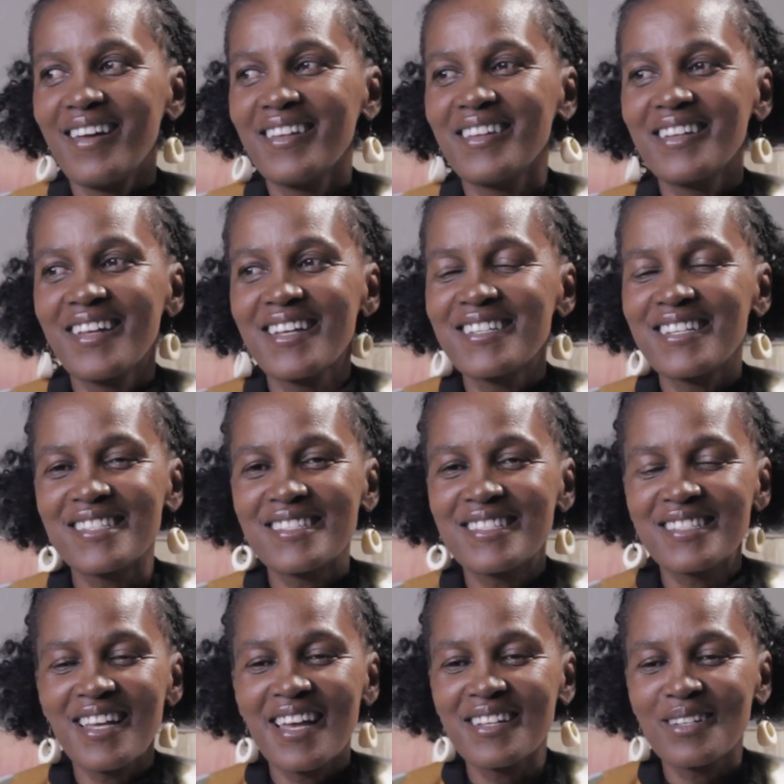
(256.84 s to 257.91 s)
And then I just
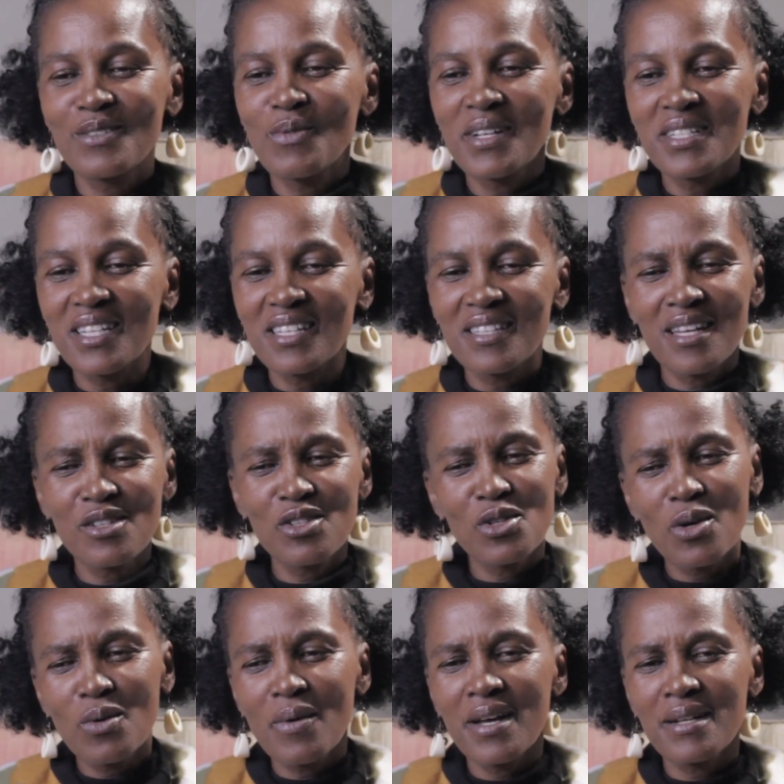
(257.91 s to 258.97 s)
decided one day that,
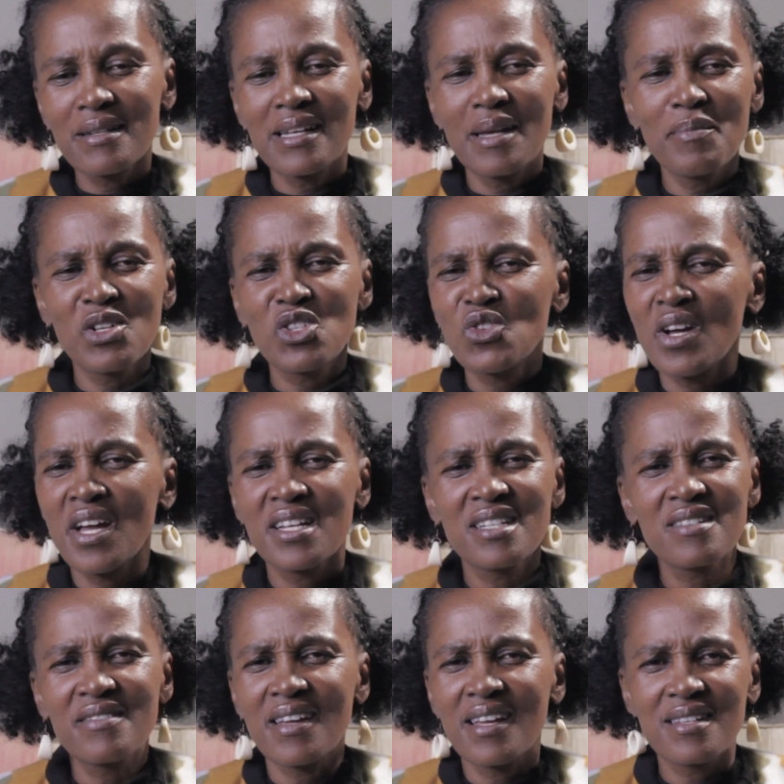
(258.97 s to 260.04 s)
let me try
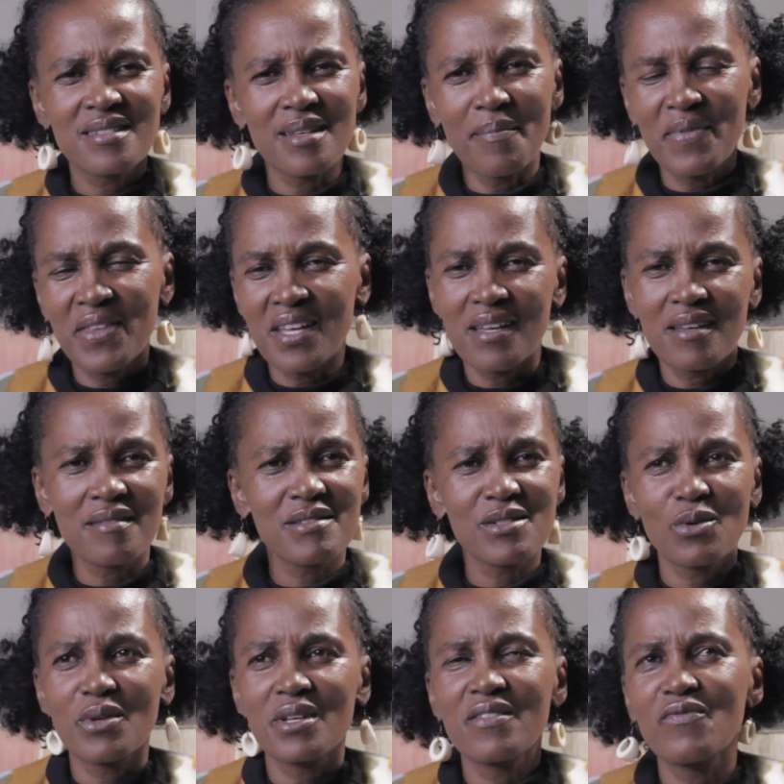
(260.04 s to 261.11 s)
and create something.
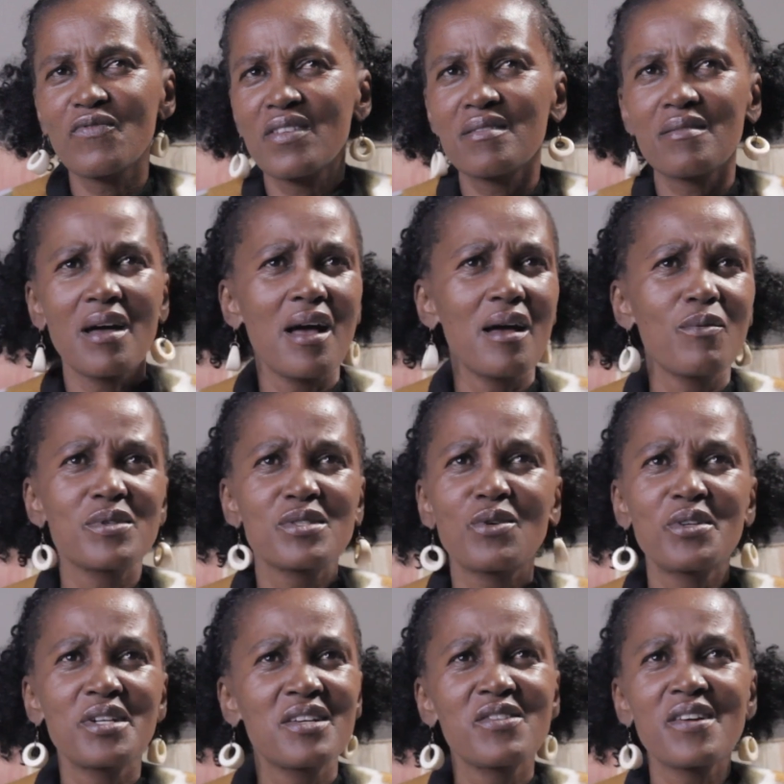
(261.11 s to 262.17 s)
So if I was
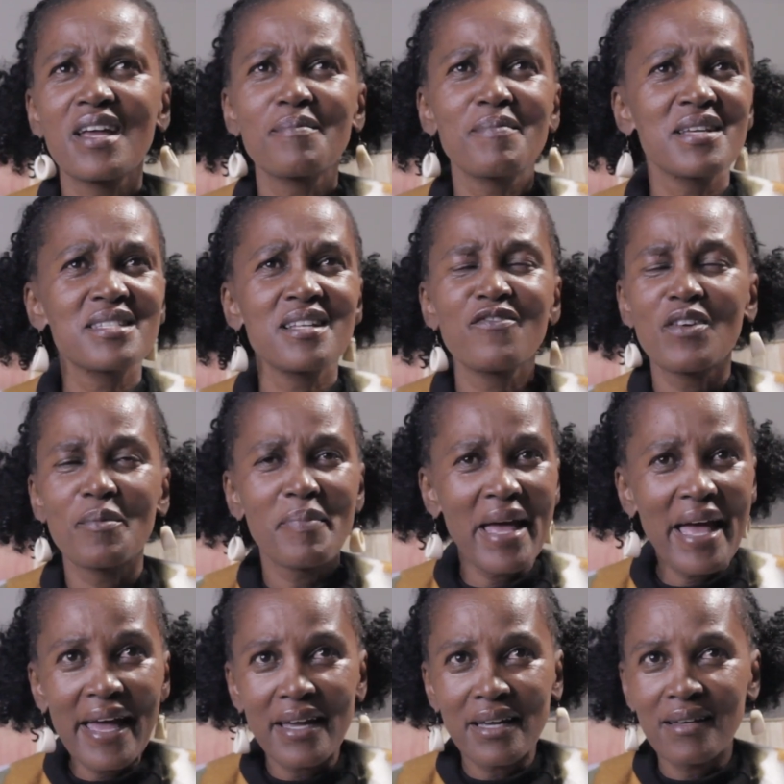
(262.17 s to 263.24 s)
going to create myself a
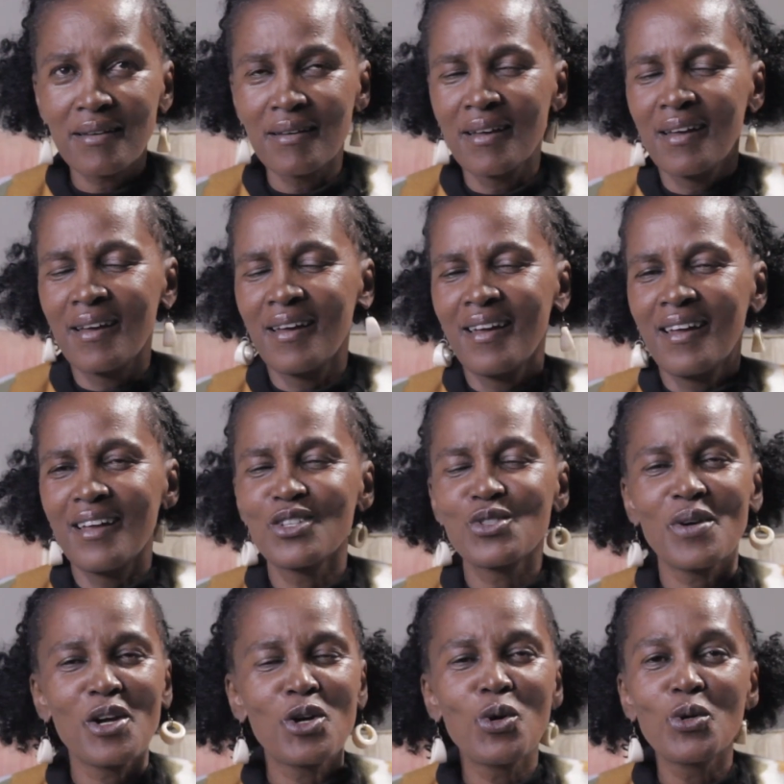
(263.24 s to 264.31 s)
bag.
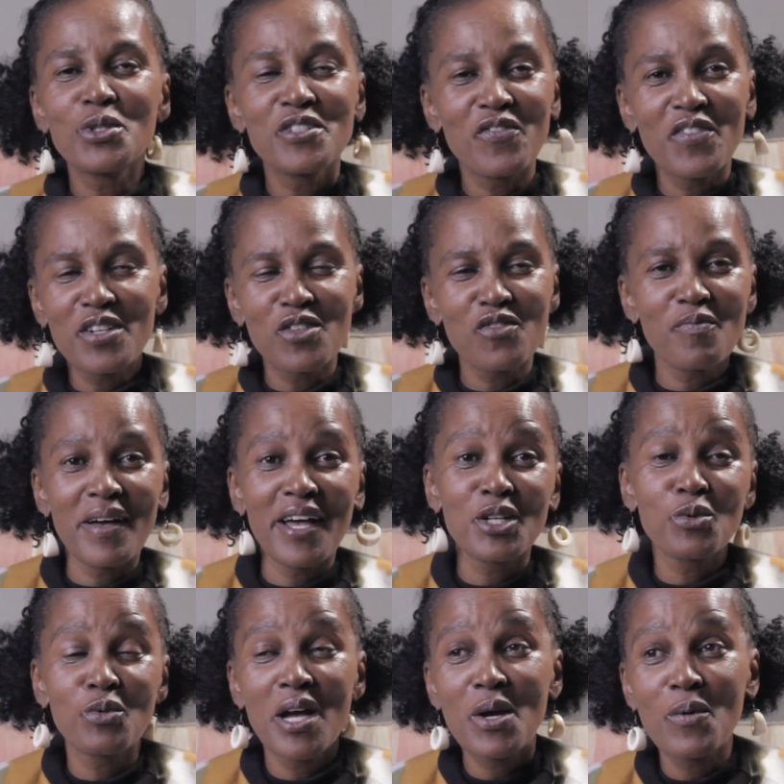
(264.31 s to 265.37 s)
And so I called a friend of
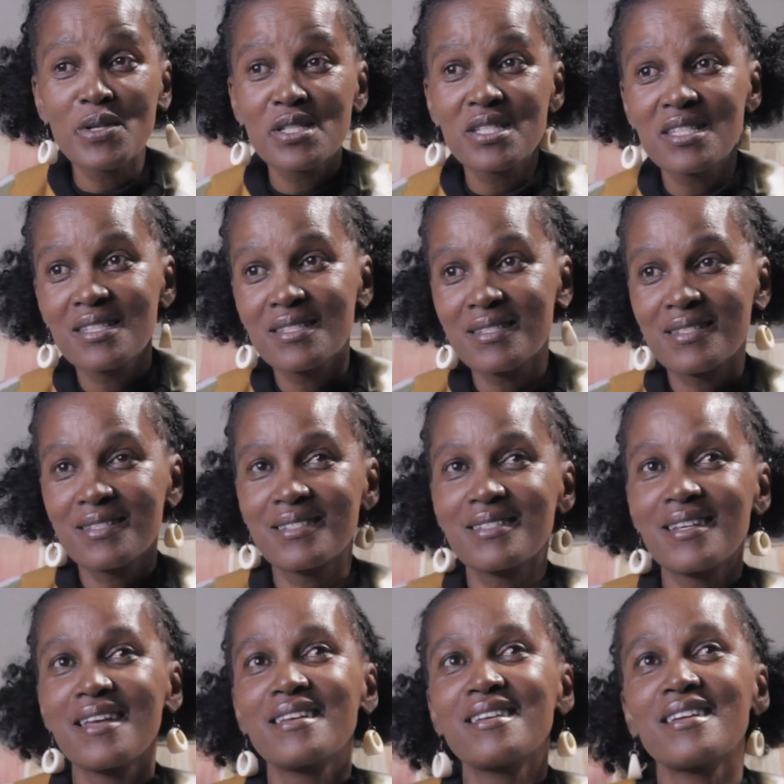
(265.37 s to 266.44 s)
mine who I was
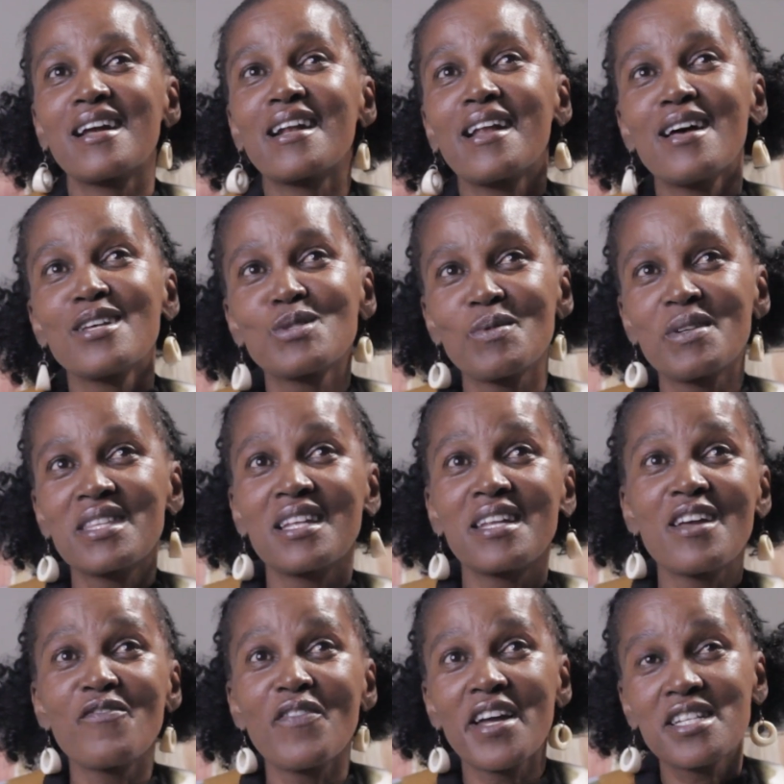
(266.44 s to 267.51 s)
taking a class with
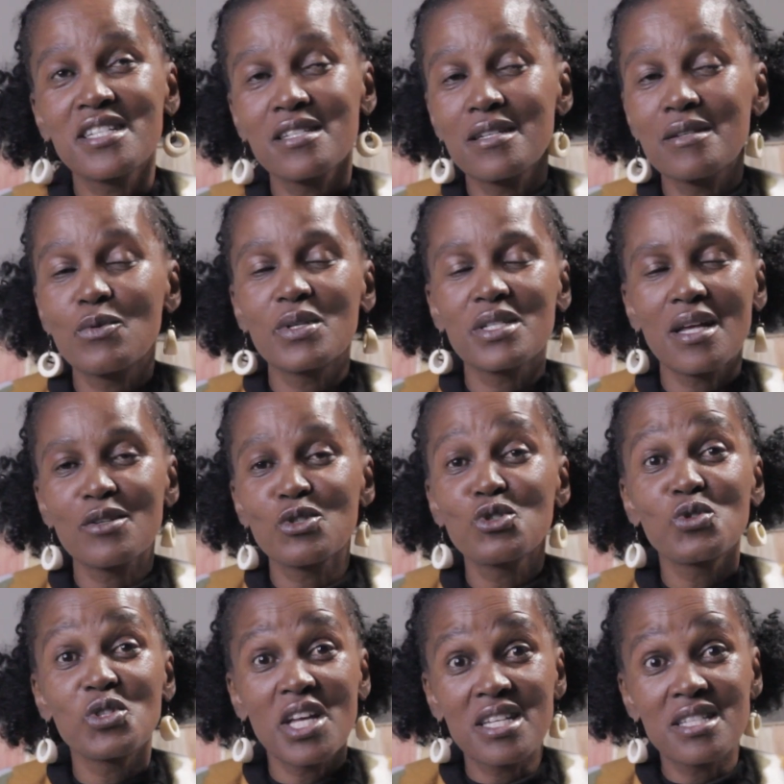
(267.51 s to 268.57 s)
at FIT, because I
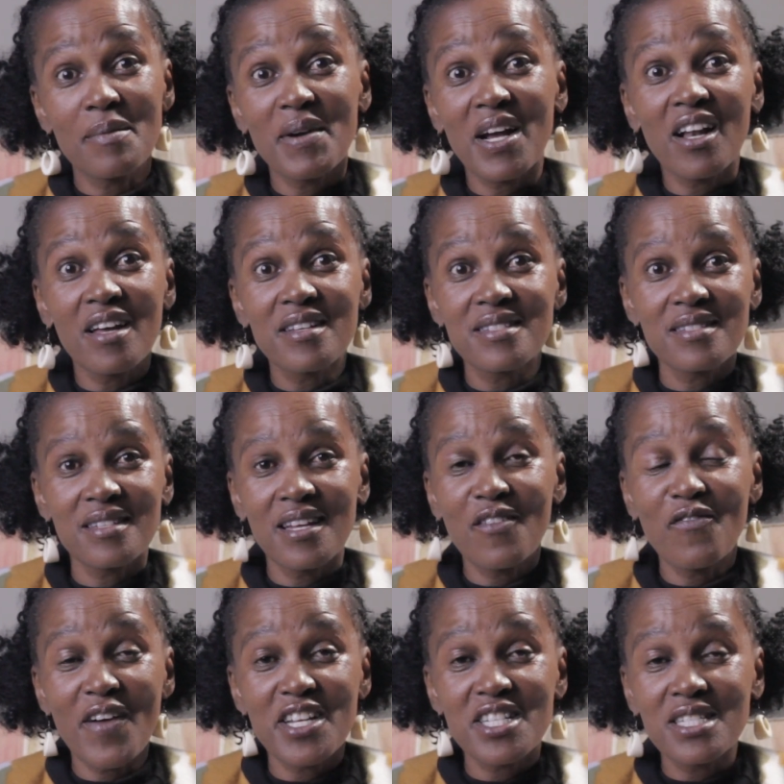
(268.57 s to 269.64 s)
used to take summer classes at
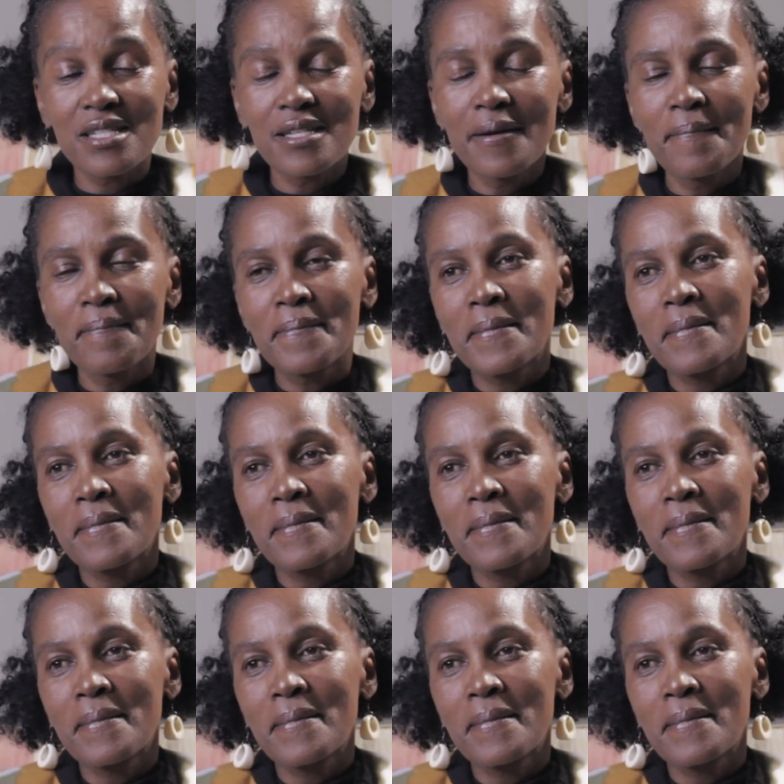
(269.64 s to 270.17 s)
FIT